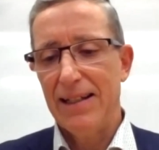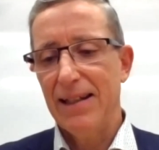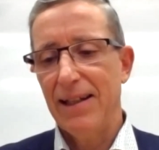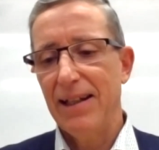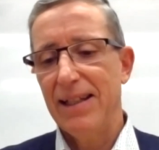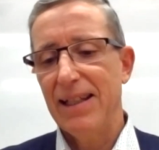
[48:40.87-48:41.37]

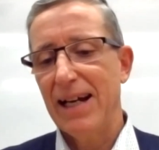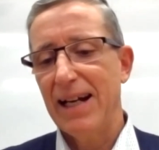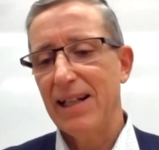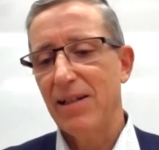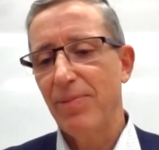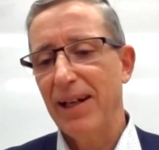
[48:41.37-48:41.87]
So there's
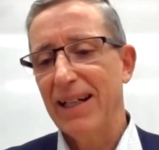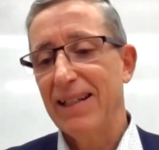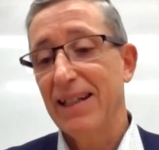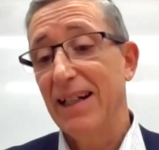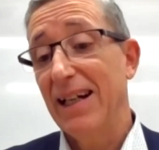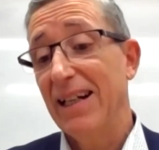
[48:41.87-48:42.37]
that
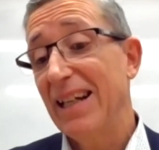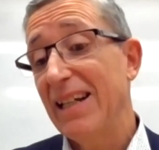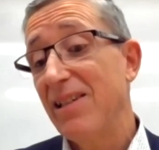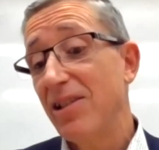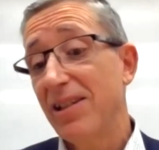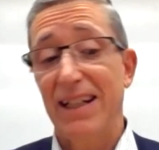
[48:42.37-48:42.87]
aspect. And
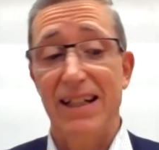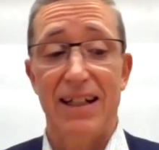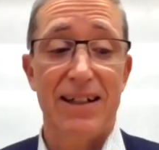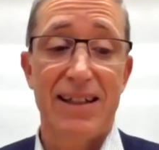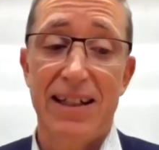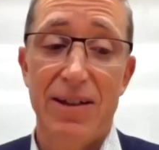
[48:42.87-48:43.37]

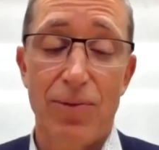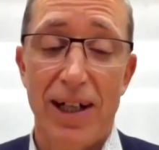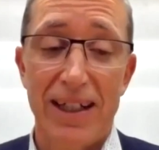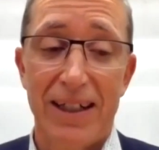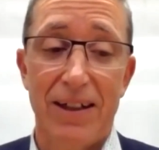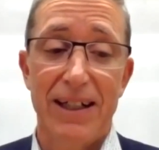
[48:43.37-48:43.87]
interesting, I said to
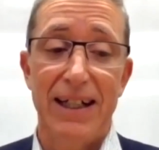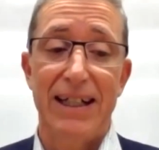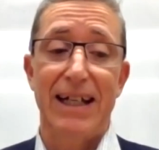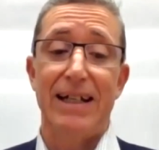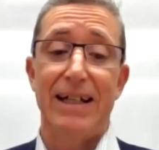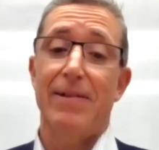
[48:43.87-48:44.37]
one client,
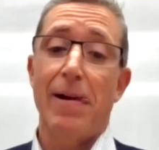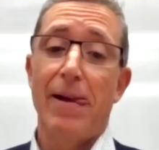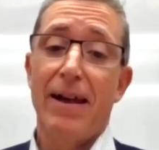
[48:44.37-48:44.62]
okay,